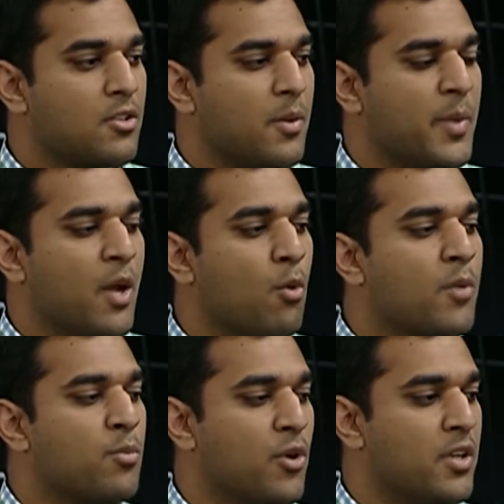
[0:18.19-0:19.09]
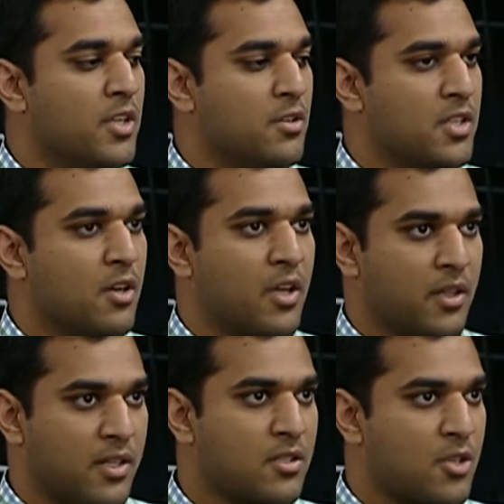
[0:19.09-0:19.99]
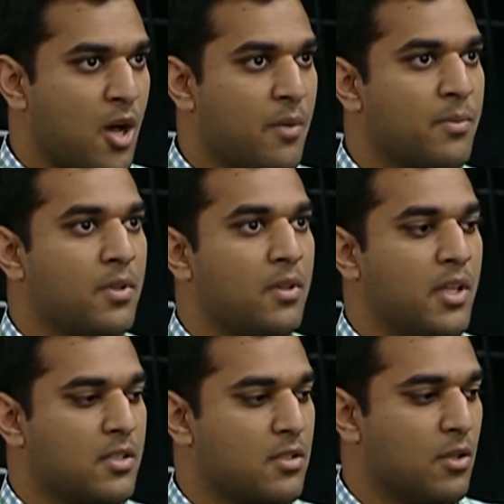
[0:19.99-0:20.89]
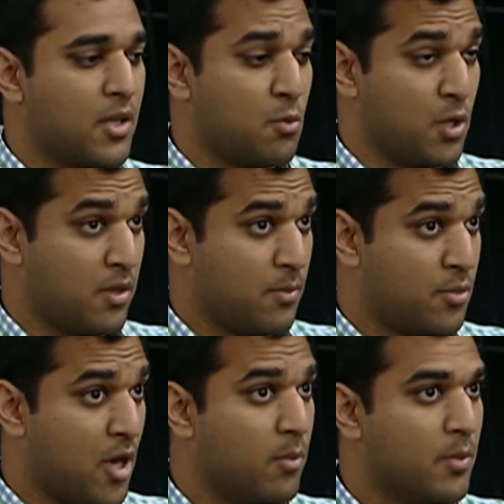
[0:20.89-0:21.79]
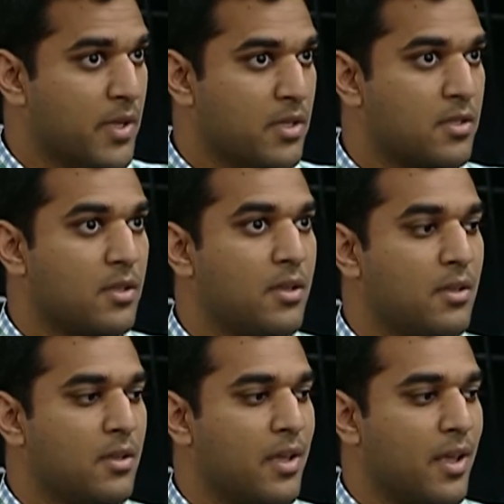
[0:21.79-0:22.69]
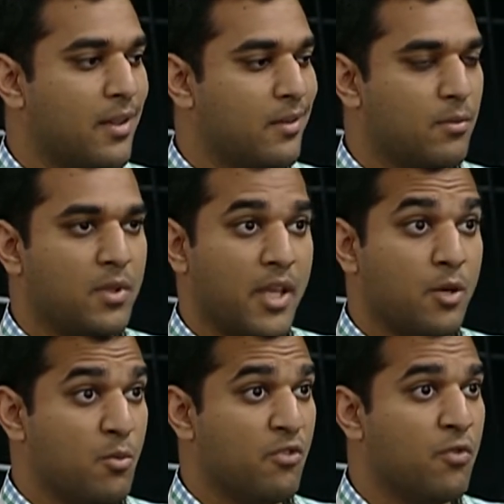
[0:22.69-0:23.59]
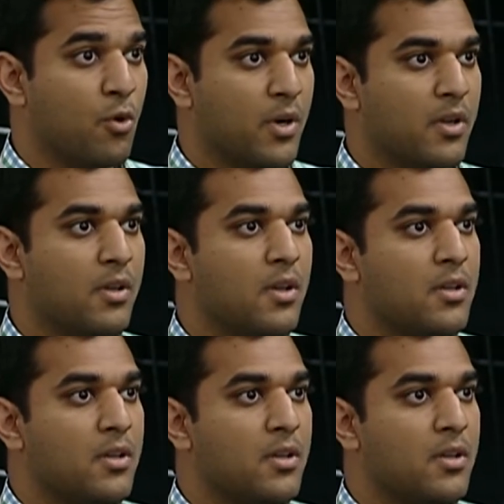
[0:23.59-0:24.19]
So, I mean, at what point do you say, okay, let's stop, let's look at what the problem is, and then you move forward?